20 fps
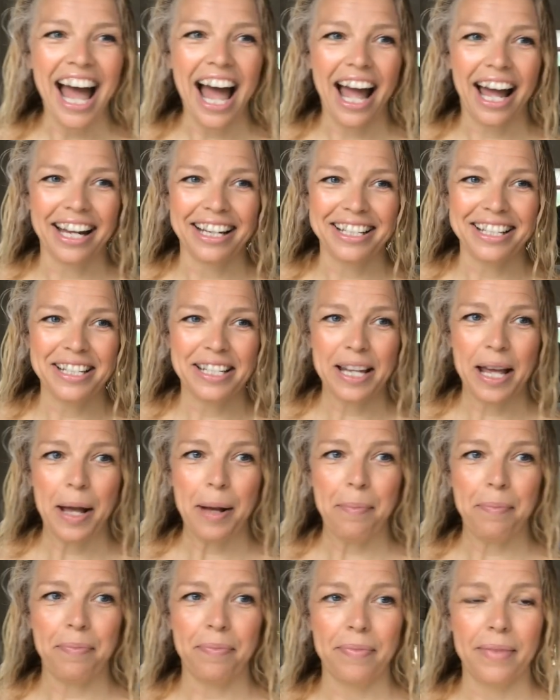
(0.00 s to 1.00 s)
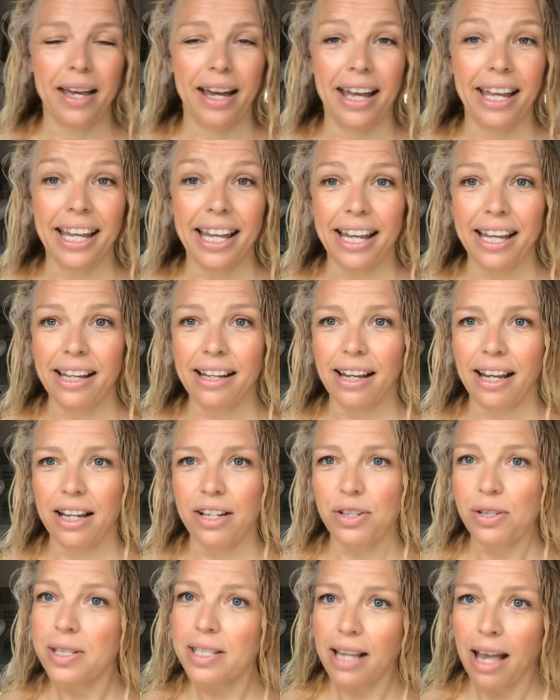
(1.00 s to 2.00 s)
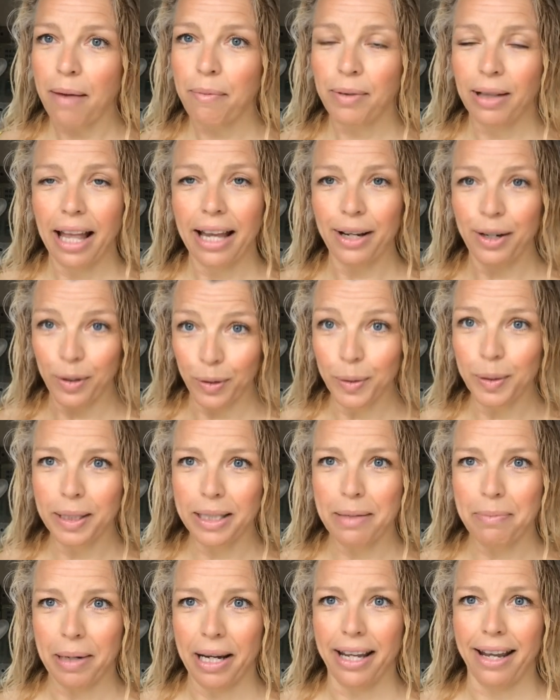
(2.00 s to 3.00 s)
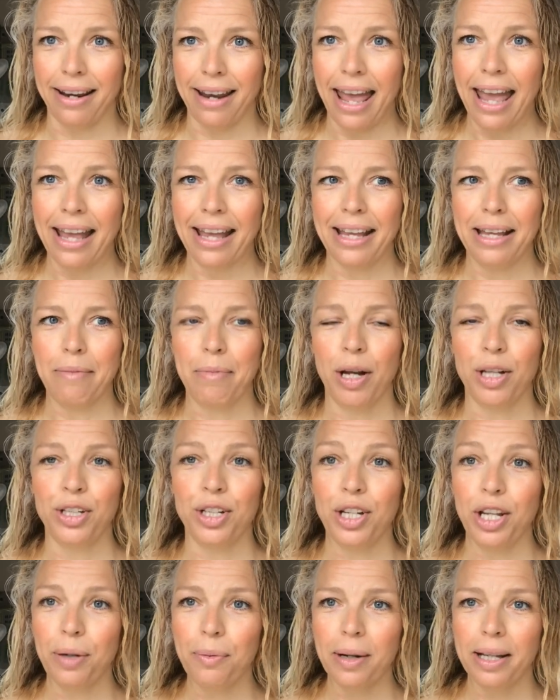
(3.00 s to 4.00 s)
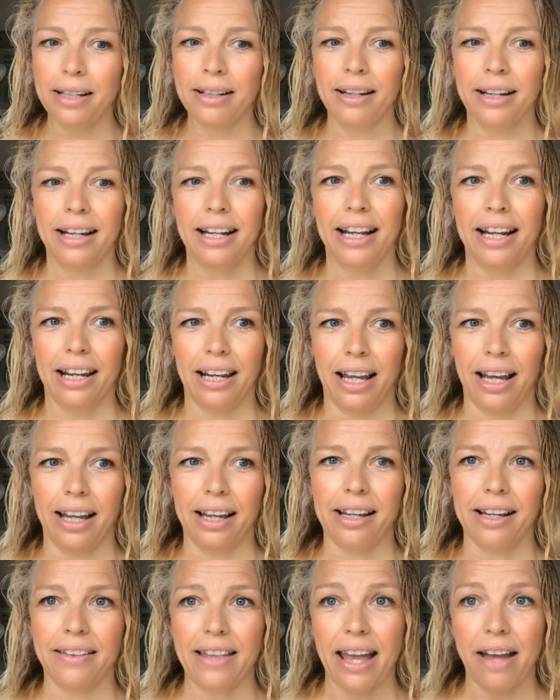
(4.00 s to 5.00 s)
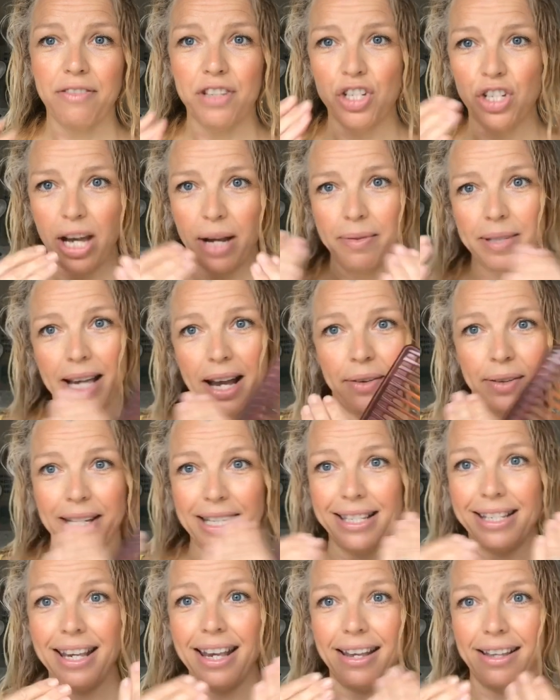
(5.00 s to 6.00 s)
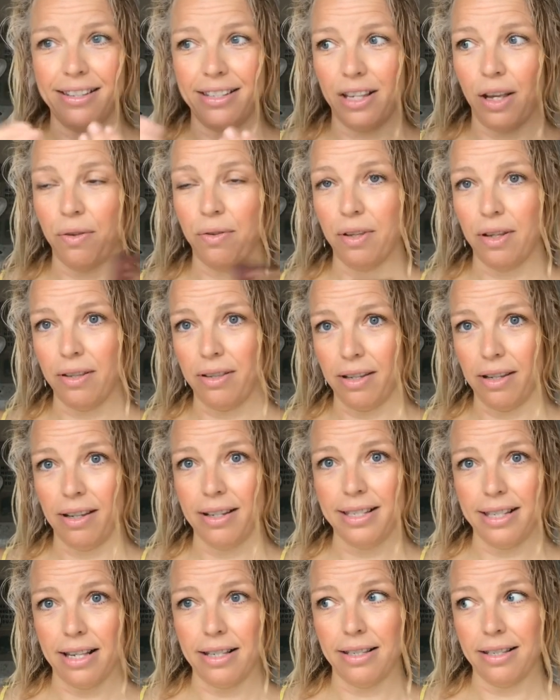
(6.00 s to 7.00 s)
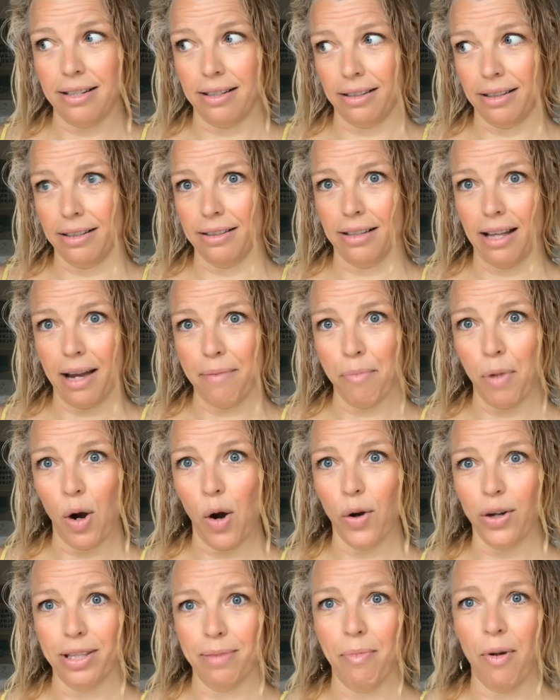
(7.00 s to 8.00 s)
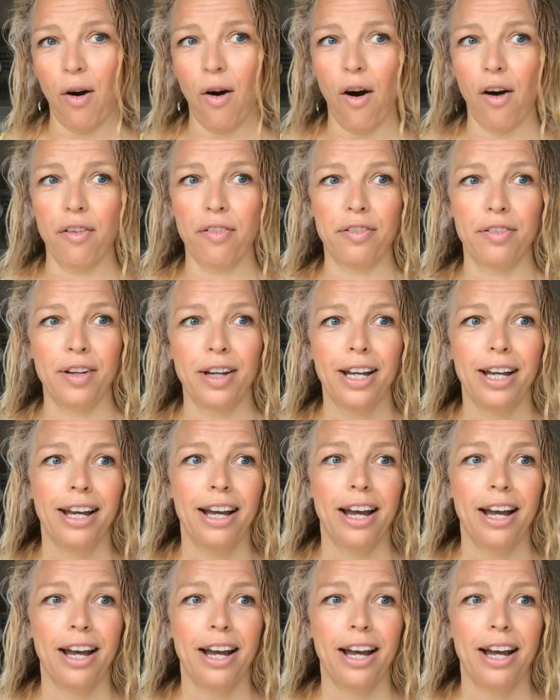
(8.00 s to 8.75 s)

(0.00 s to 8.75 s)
And um, he, he just kept like calling her by her name. And you know when like they have to shout out your teeth so that the assistant can like mark them off.